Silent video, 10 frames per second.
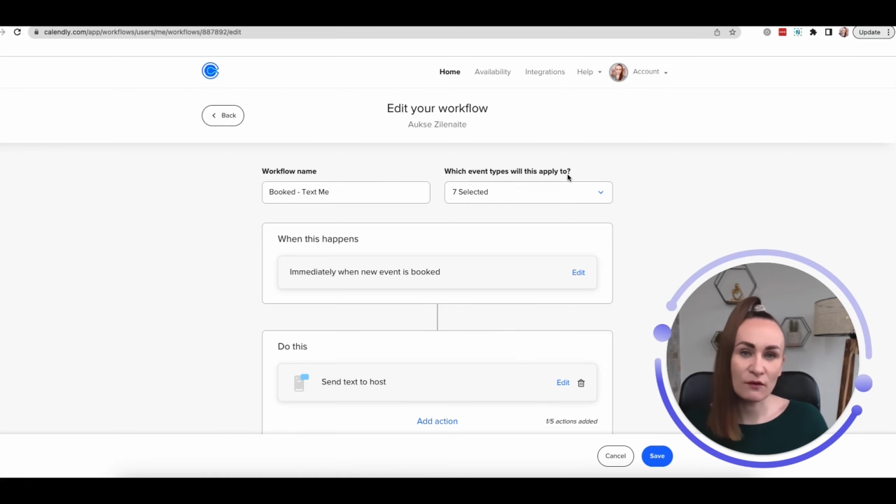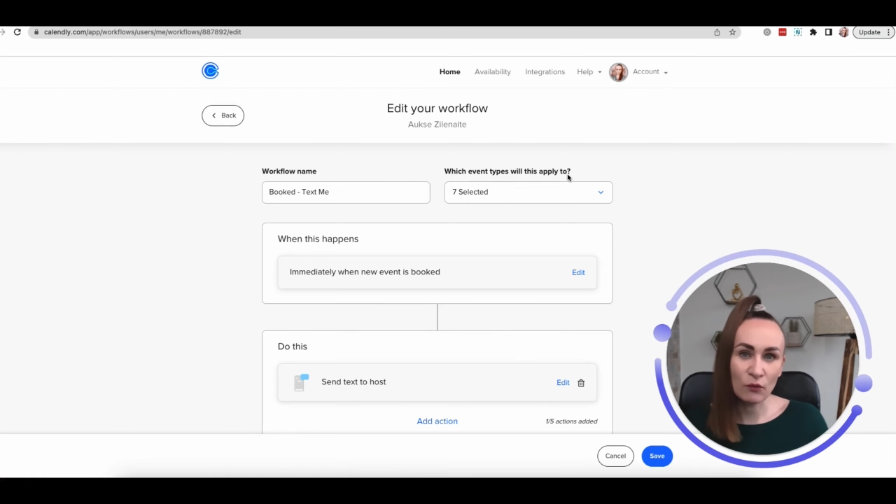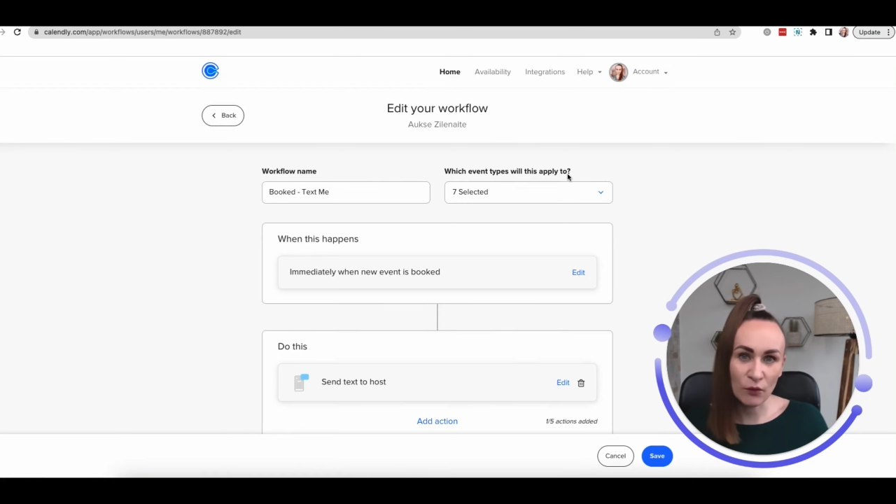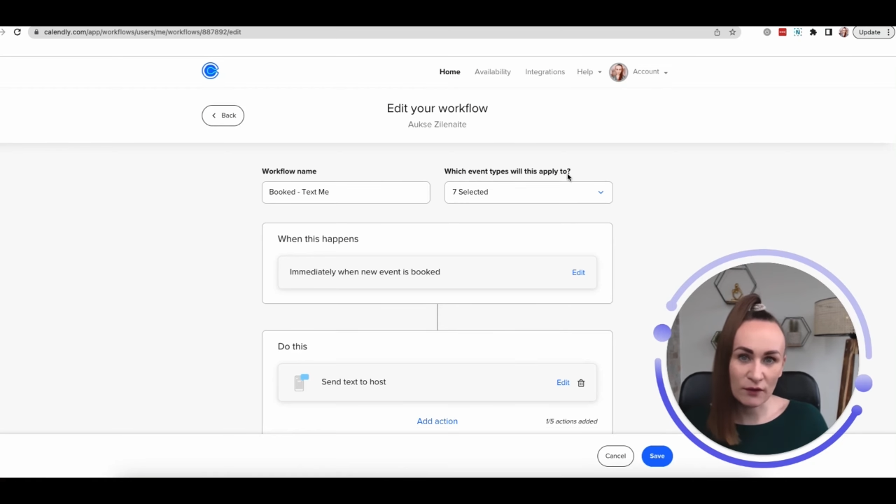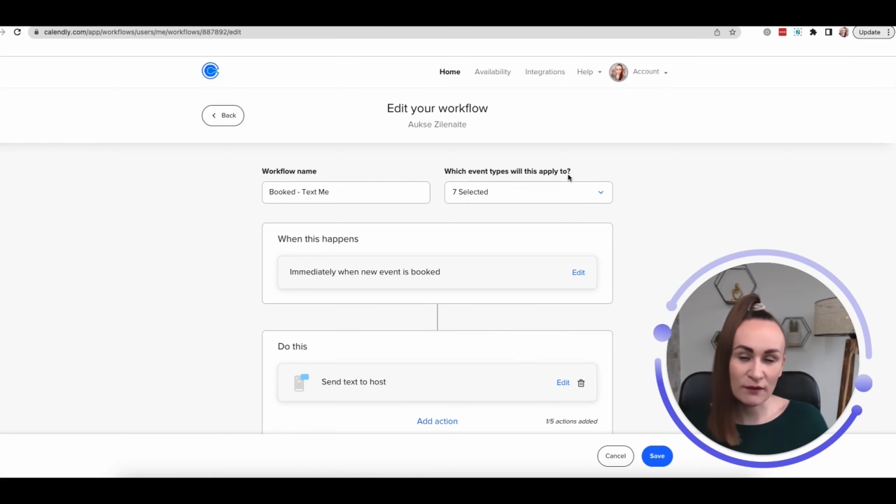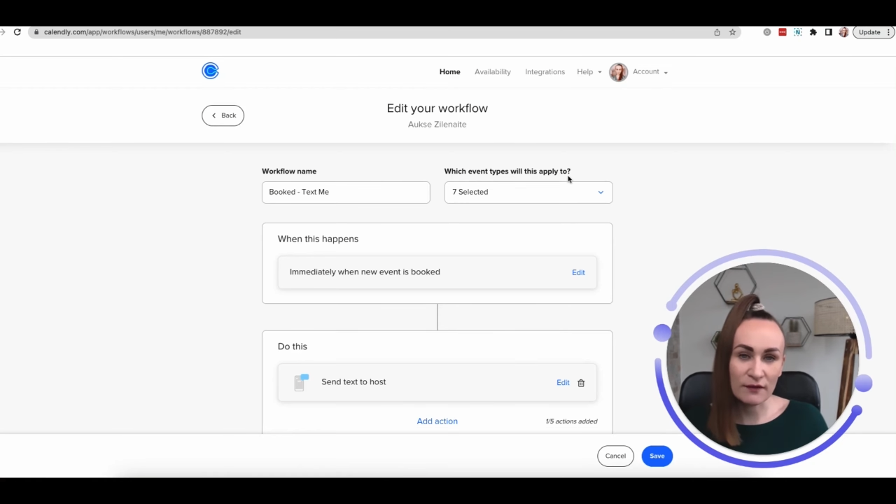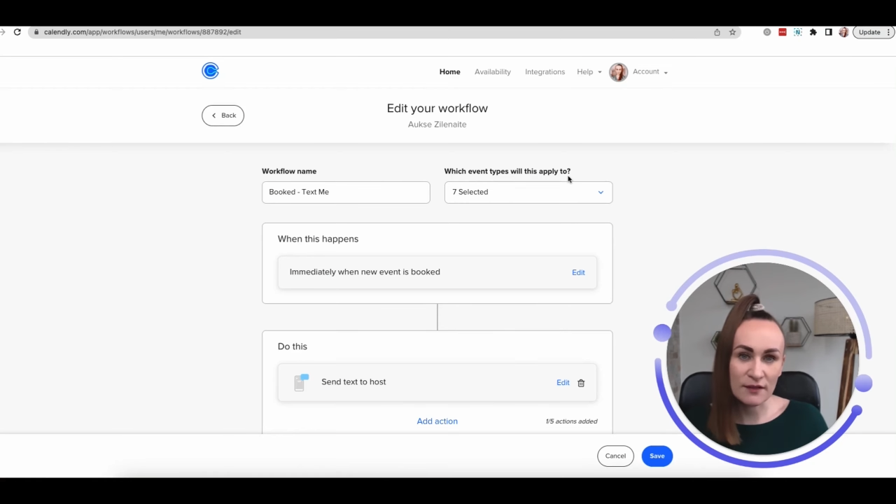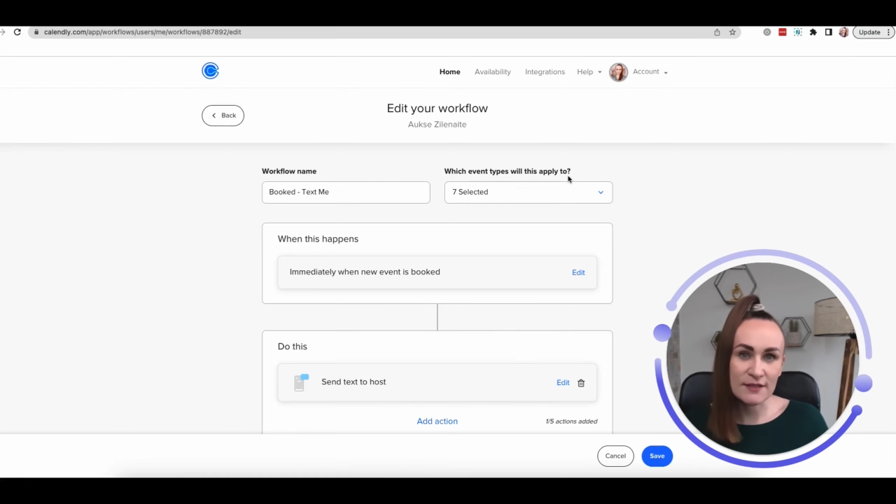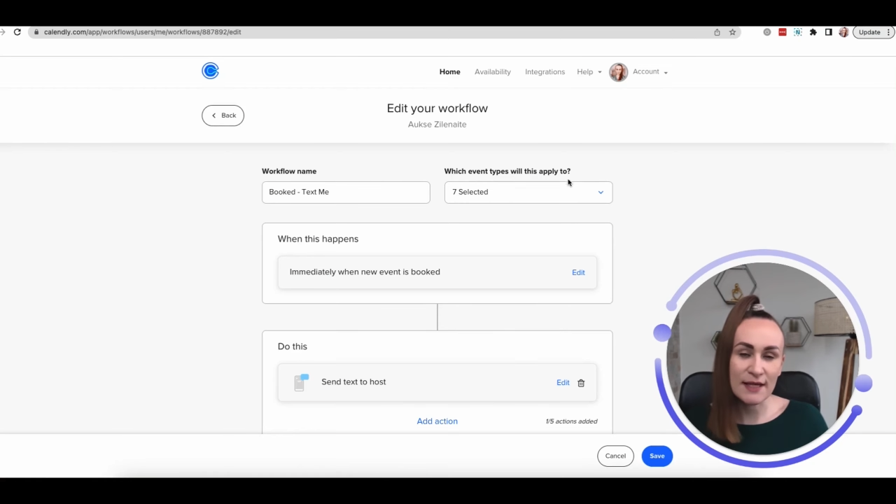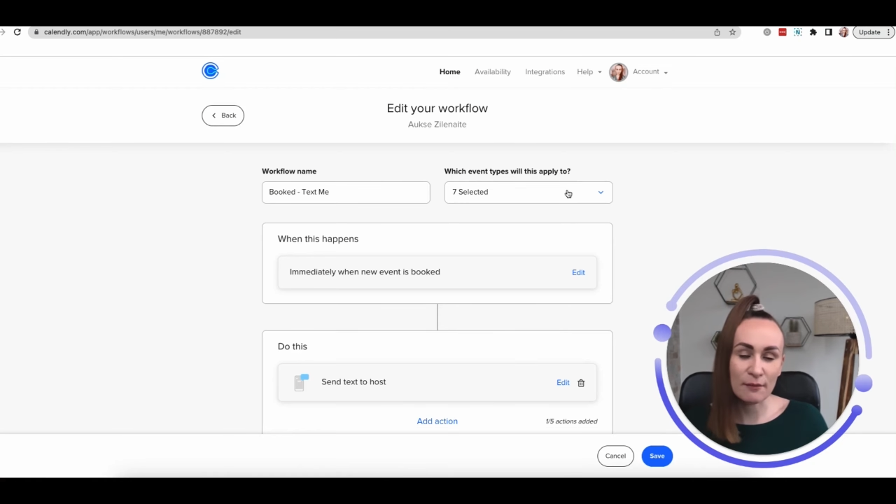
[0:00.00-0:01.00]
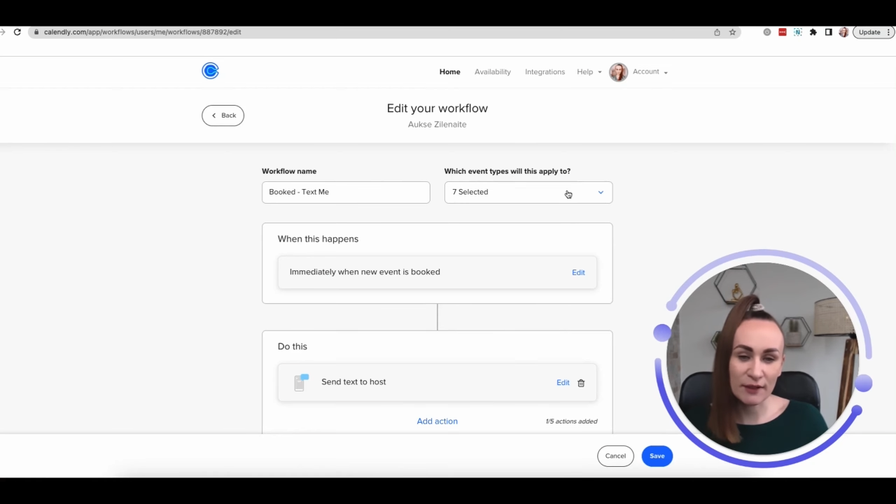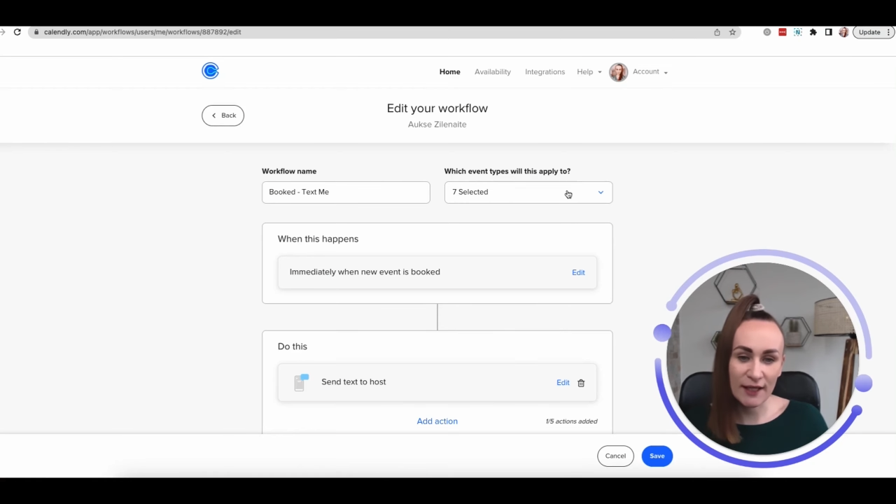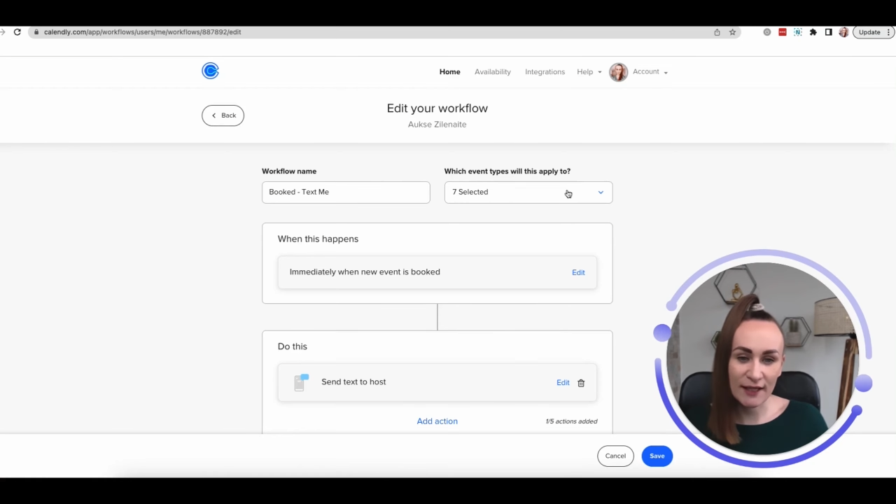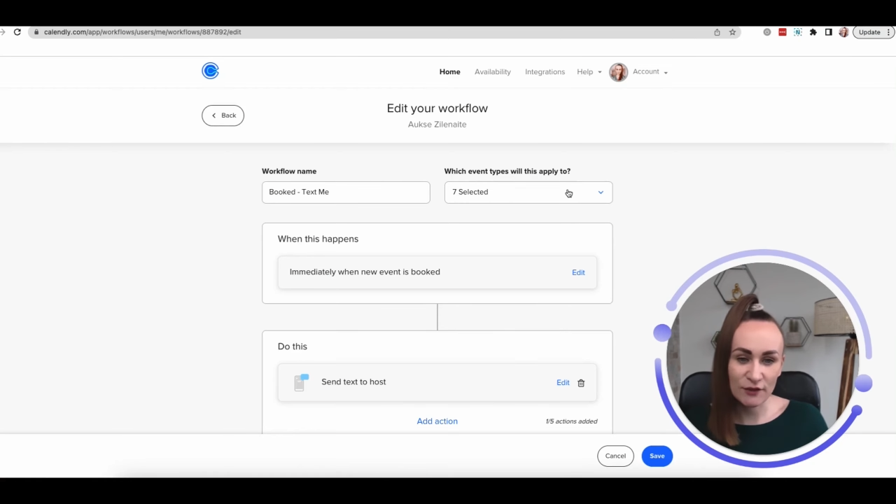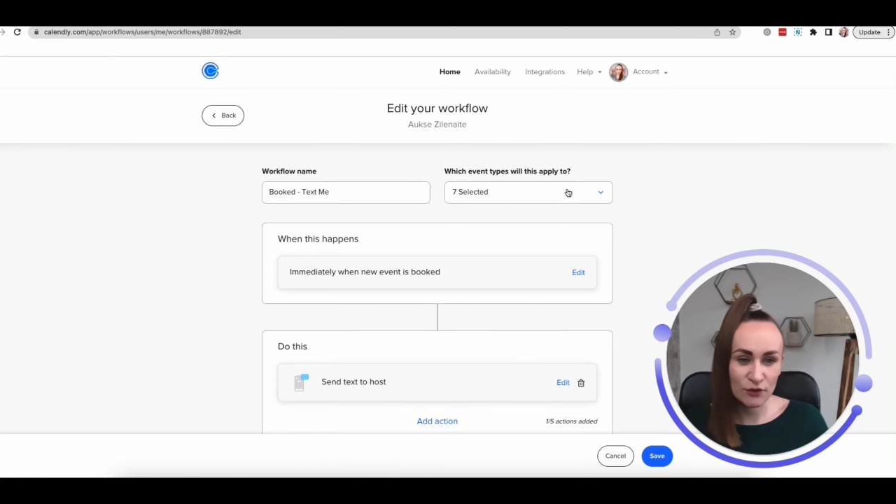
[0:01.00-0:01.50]
will this
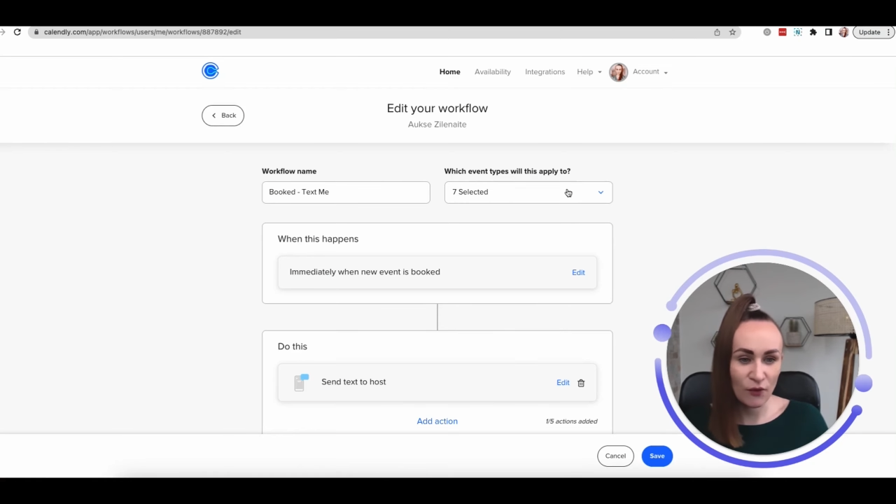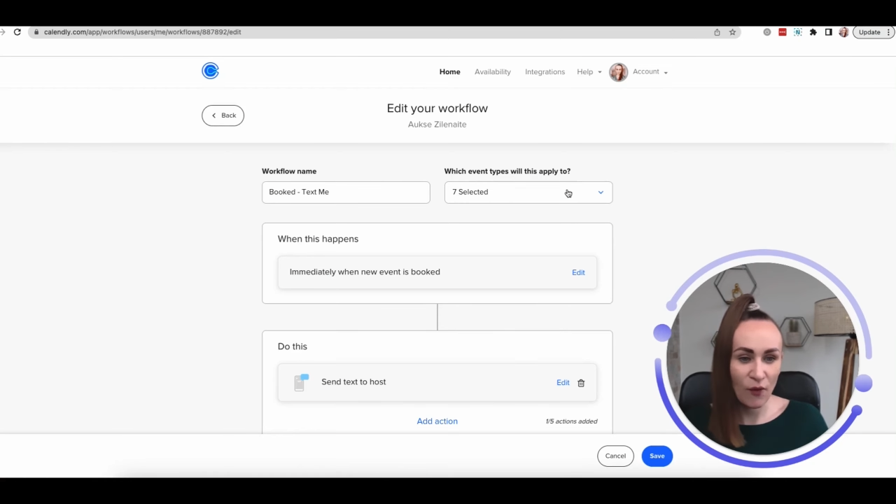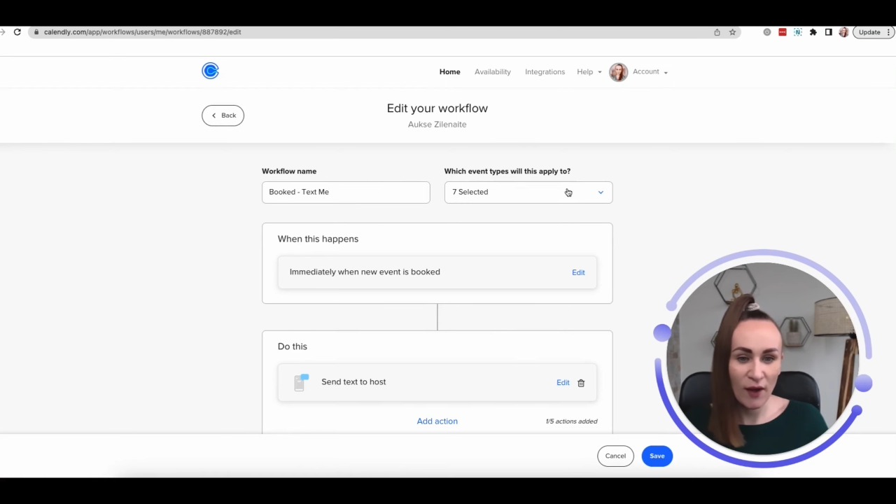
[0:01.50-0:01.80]
apply to.